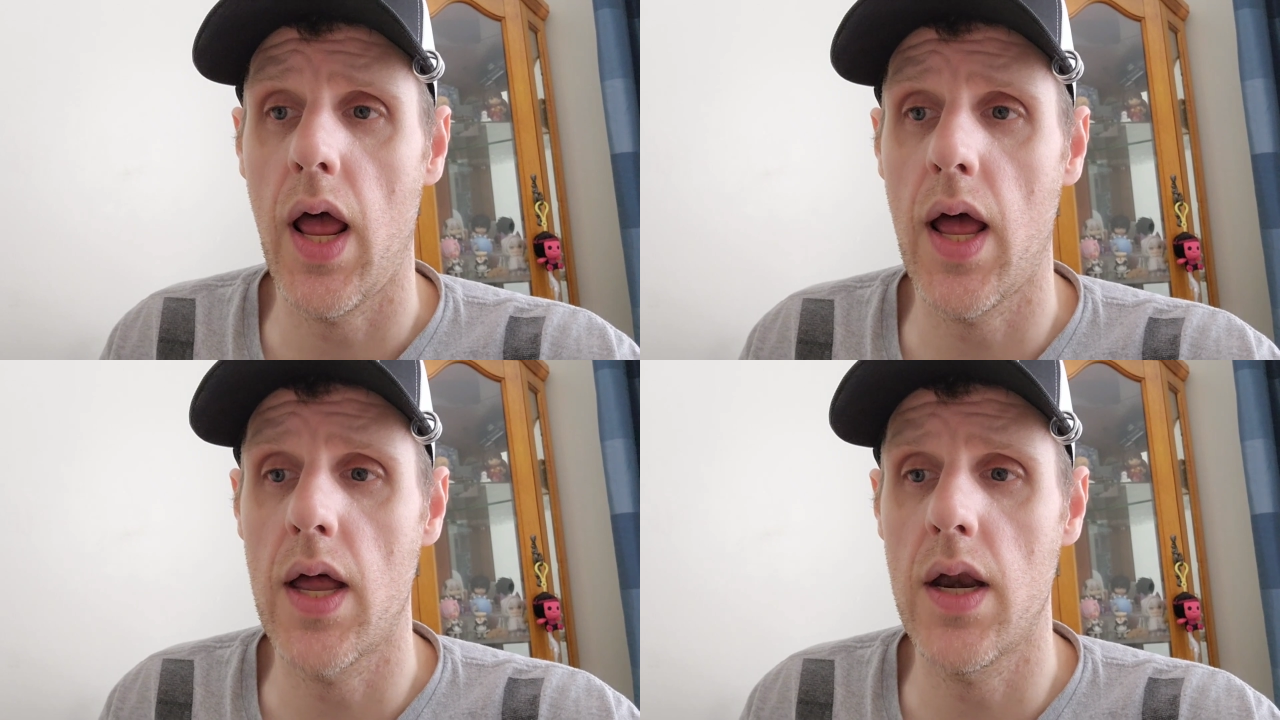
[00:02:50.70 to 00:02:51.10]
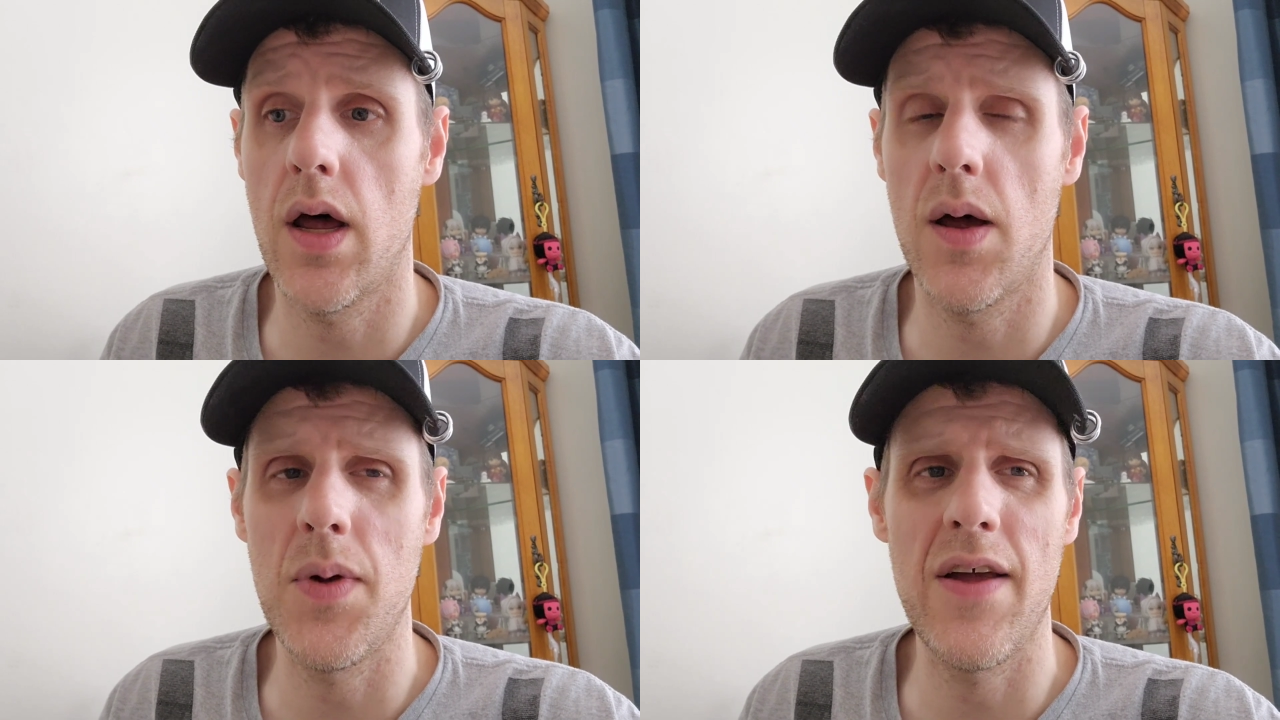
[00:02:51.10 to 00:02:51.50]
And
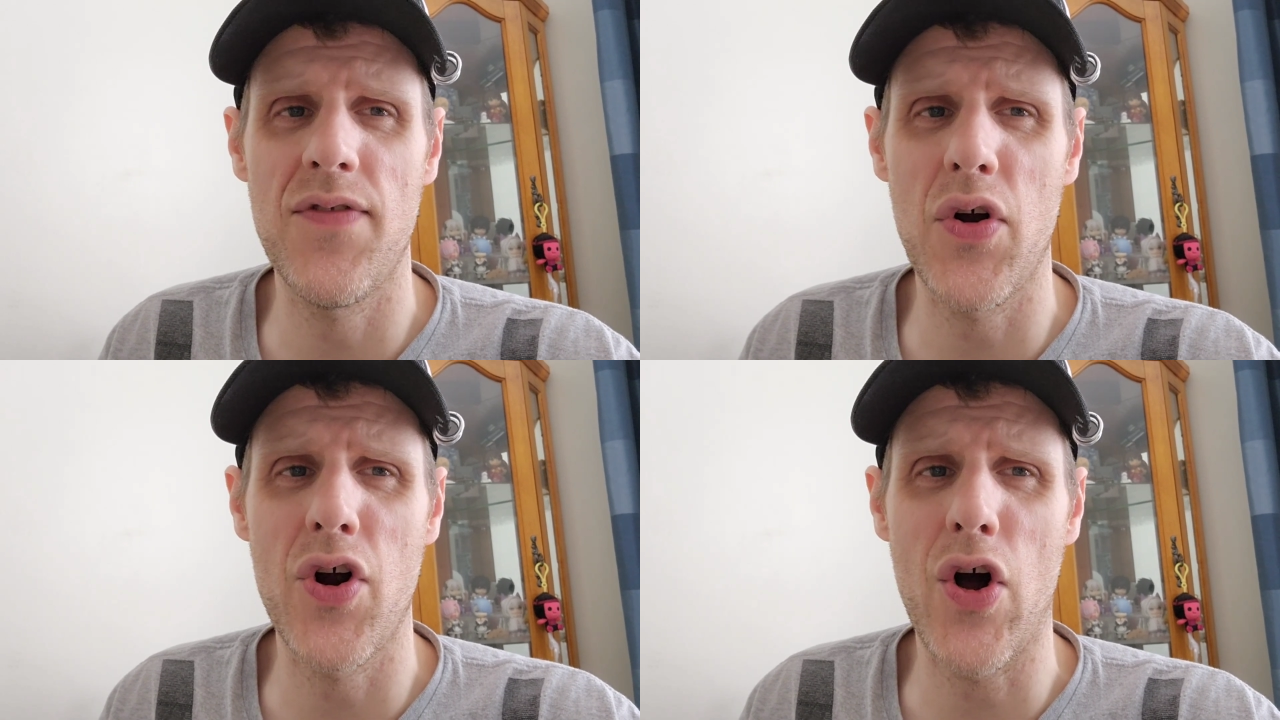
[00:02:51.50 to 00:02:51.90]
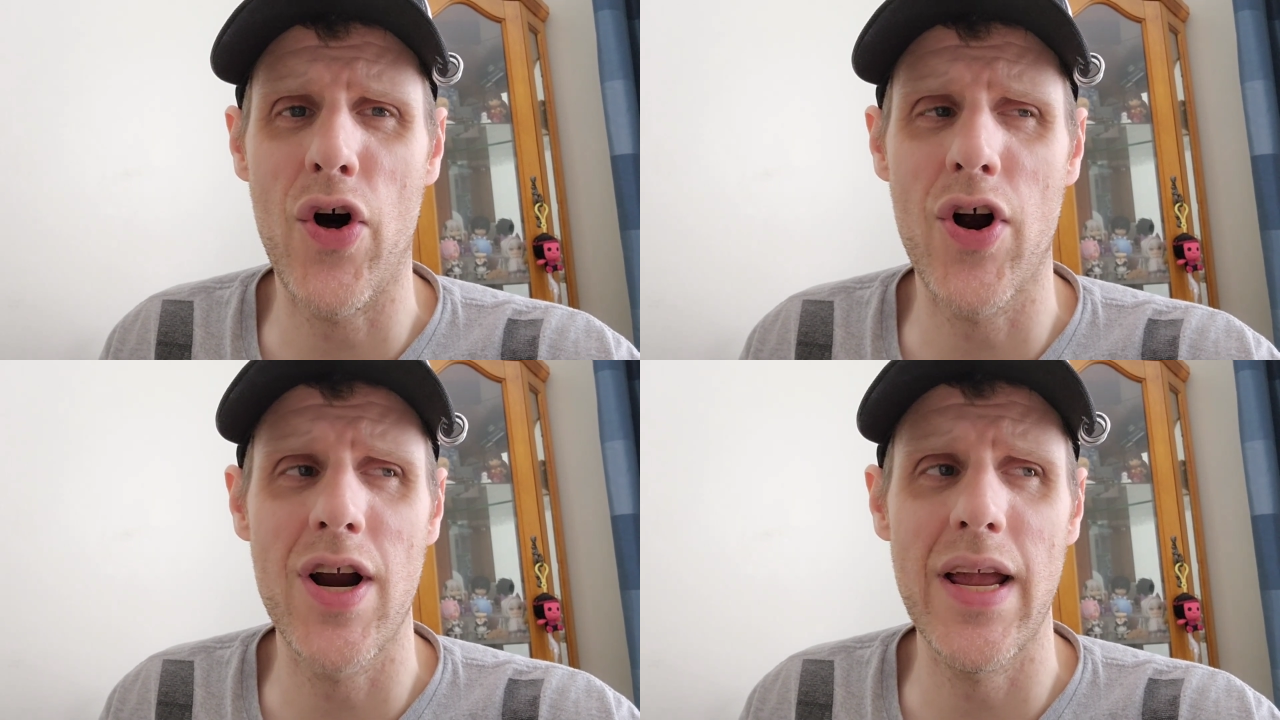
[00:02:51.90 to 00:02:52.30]
if there
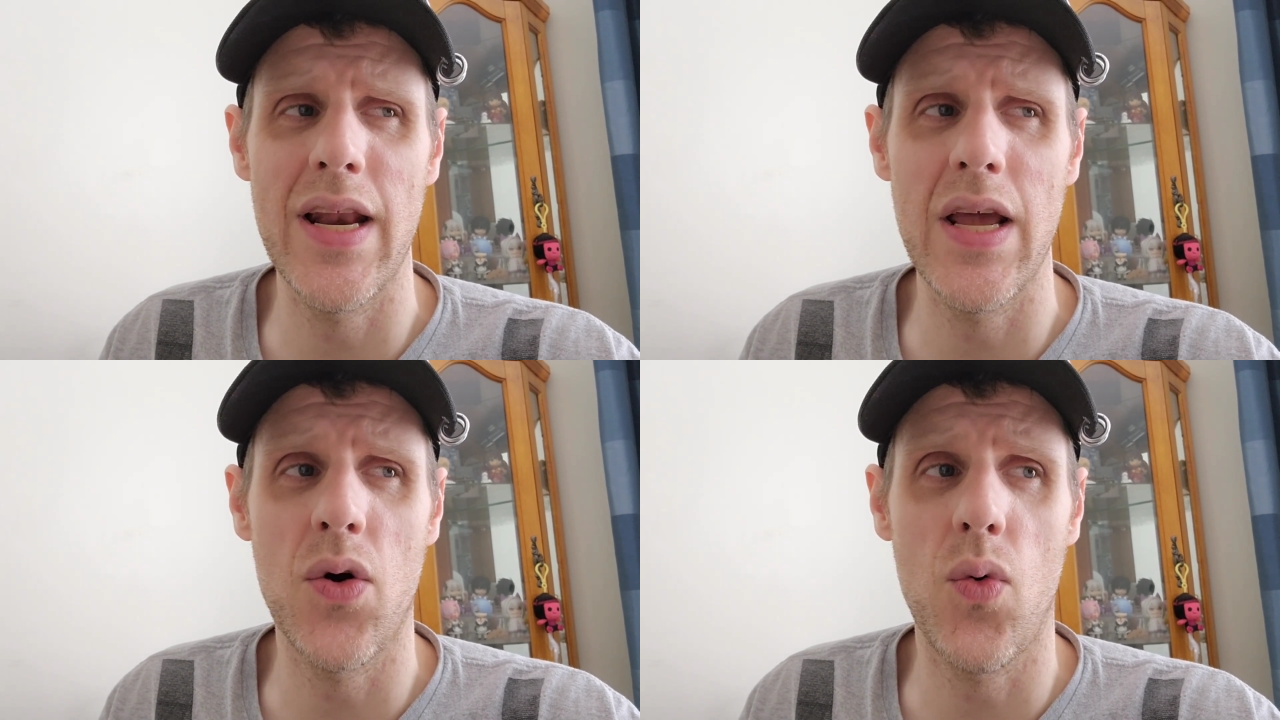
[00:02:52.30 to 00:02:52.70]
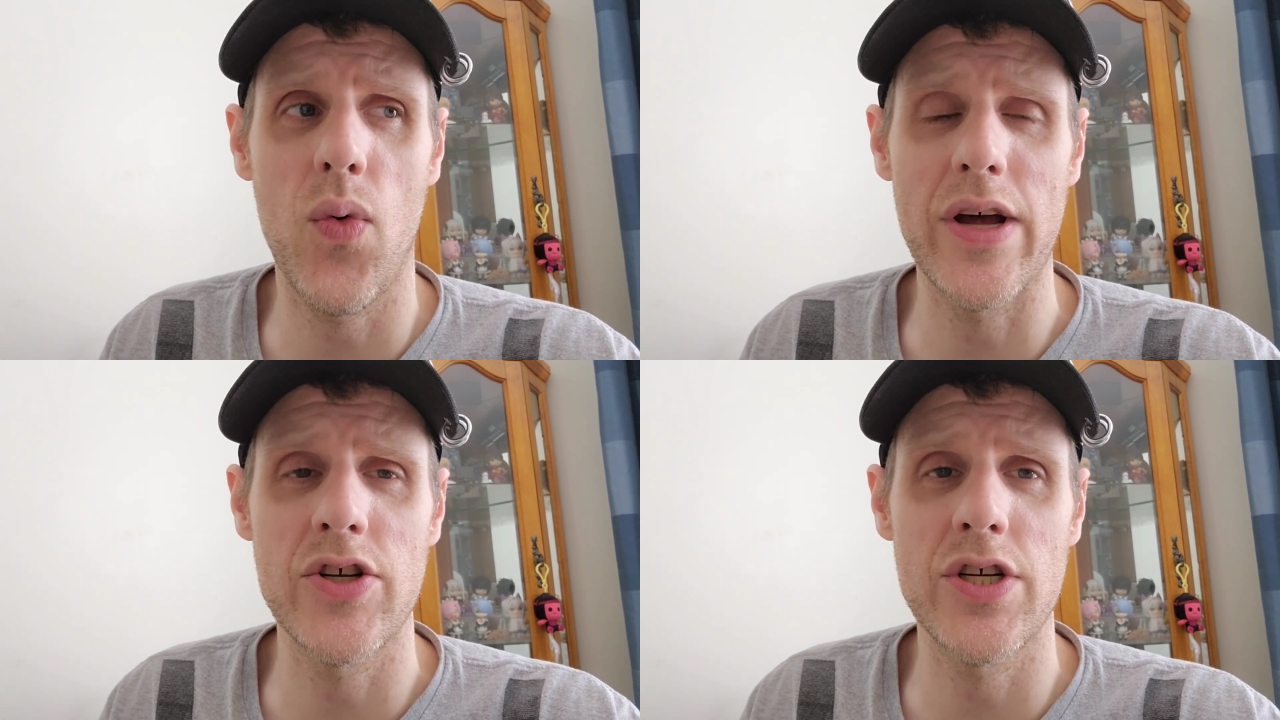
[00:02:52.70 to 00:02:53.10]
are any
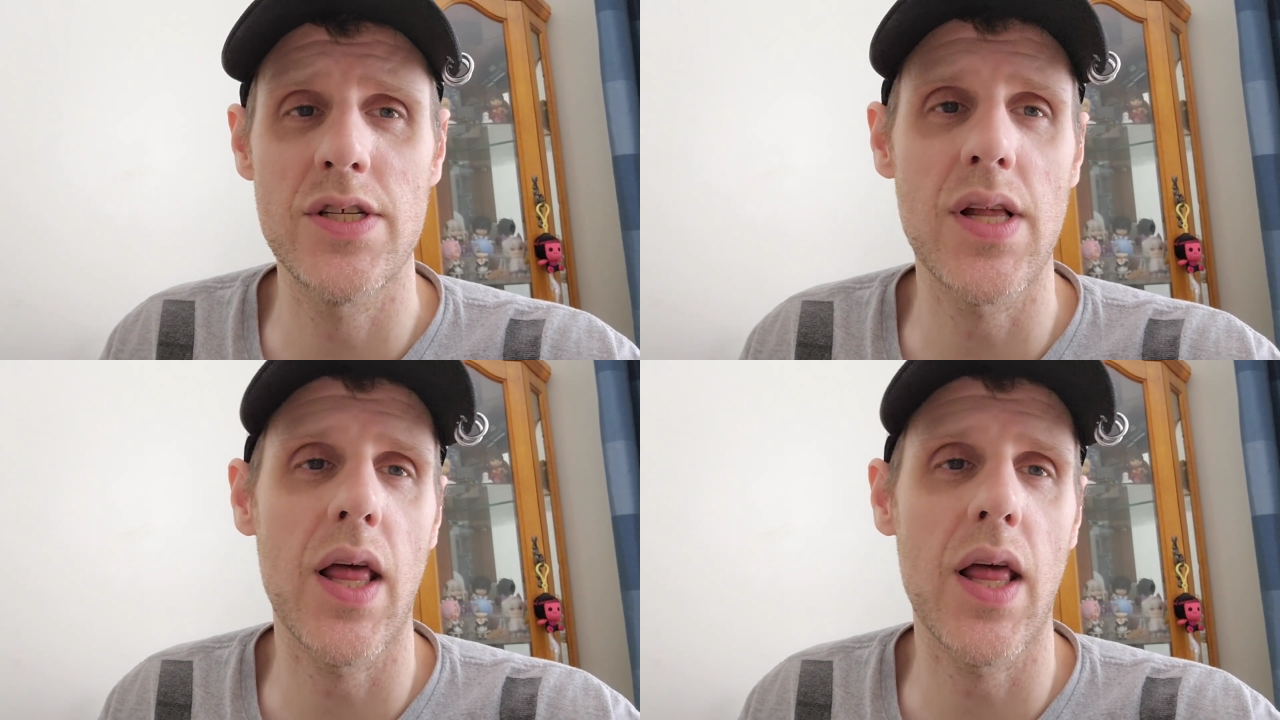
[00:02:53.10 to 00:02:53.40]
questions,